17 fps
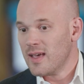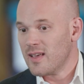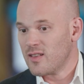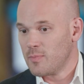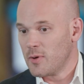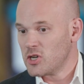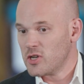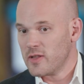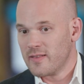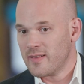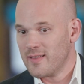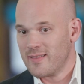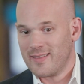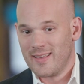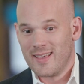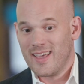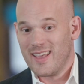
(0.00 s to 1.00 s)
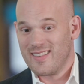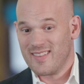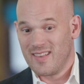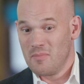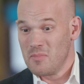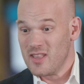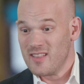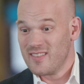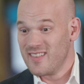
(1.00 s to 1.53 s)
especially since in
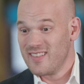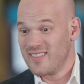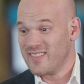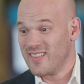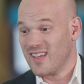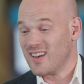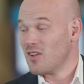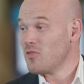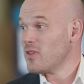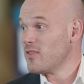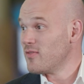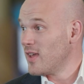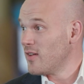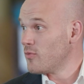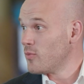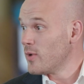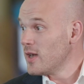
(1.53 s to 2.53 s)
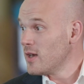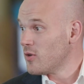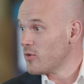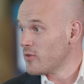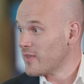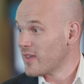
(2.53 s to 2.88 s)
some instances they don't even have windows.